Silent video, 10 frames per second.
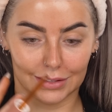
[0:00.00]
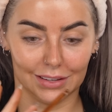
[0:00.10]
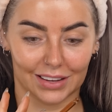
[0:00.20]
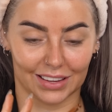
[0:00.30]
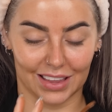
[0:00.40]

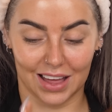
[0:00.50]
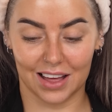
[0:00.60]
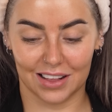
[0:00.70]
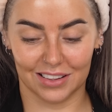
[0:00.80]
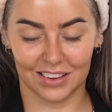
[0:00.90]
Look at that.
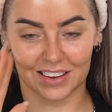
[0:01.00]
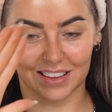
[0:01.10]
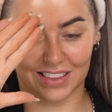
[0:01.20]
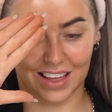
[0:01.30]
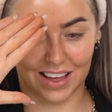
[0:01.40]
Look
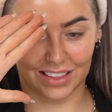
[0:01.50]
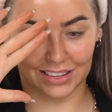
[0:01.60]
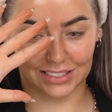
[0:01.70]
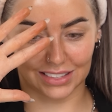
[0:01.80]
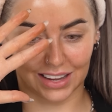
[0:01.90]
at that.
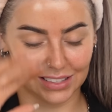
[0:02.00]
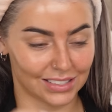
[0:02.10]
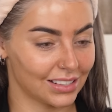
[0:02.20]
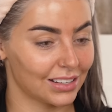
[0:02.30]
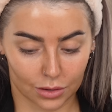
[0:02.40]
That's
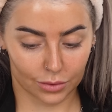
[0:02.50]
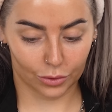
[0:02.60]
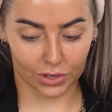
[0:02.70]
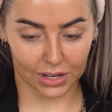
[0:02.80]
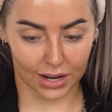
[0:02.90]
nice
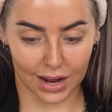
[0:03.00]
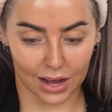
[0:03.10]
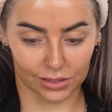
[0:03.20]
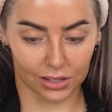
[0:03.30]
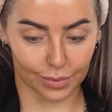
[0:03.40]
already done it
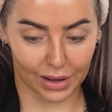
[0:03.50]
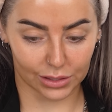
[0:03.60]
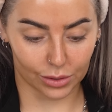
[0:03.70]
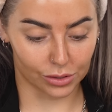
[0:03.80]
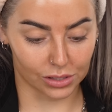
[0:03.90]
now, so may
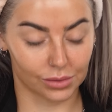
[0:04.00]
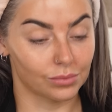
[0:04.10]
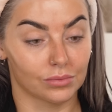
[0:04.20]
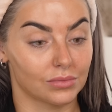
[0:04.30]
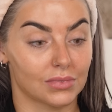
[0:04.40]
as well just
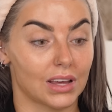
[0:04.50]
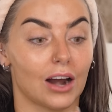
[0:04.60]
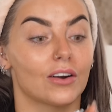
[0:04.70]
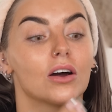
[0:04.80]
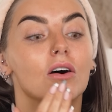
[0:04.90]

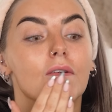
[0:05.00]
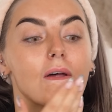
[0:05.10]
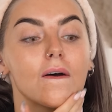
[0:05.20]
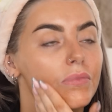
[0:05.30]
carry on.